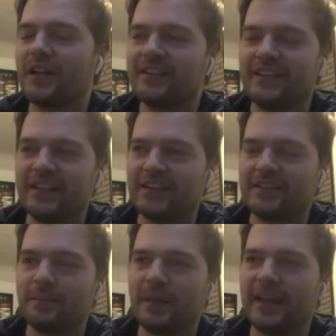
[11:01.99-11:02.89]
I think
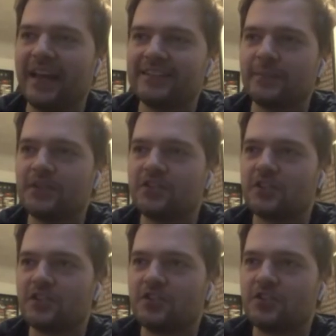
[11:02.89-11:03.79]
that's BS. I mean, just
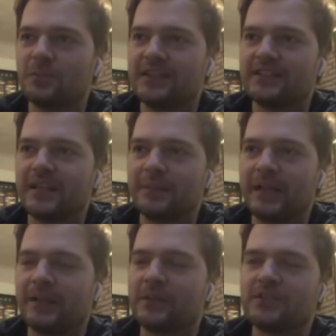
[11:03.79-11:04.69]
because you speak the same
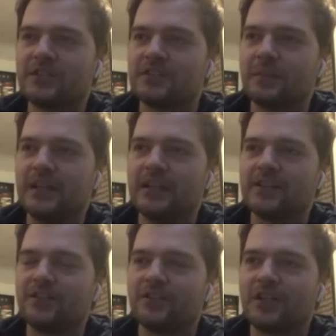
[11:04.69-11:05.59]
language doesn't mean
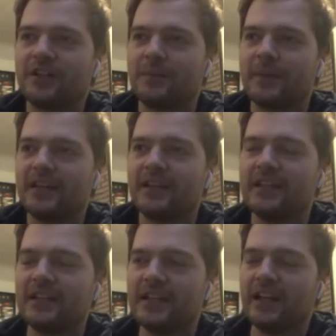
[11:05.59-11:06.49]
you're going to be,
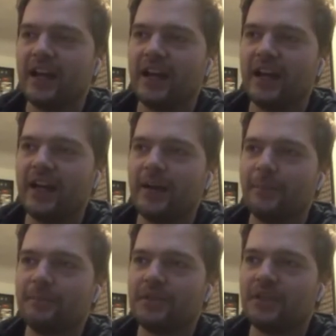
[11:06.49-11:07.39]

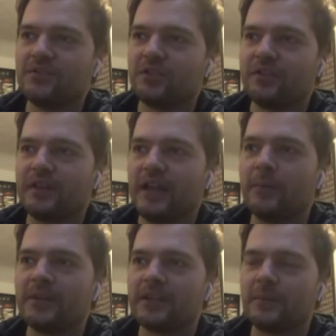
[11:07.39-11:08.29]
sort of
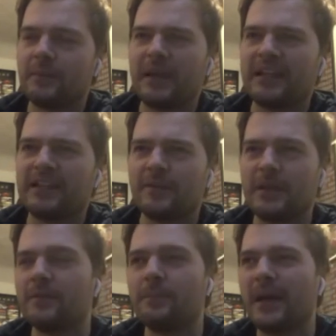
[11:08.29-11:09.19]
helping them, making them
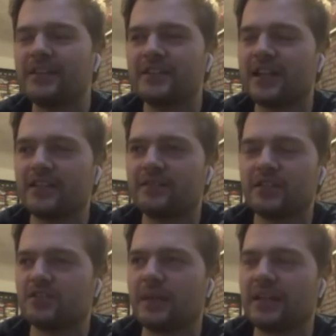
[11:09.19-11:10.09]
even better. That
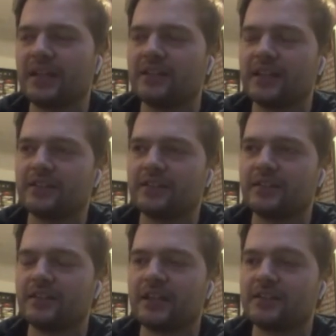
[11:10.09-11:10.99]
doesn't make
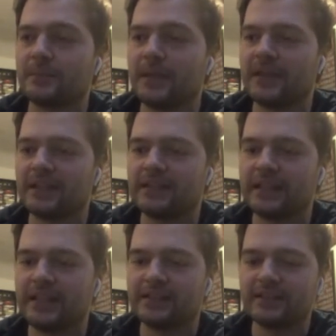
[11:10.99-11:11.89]
any
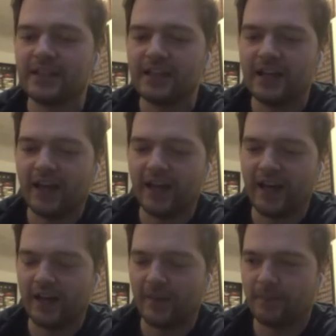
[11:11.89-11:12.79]
sense.
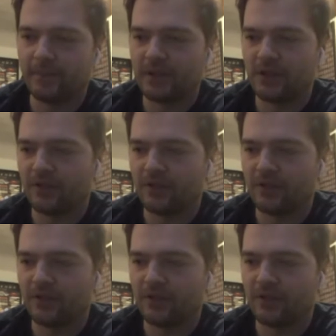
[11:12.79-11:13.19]
He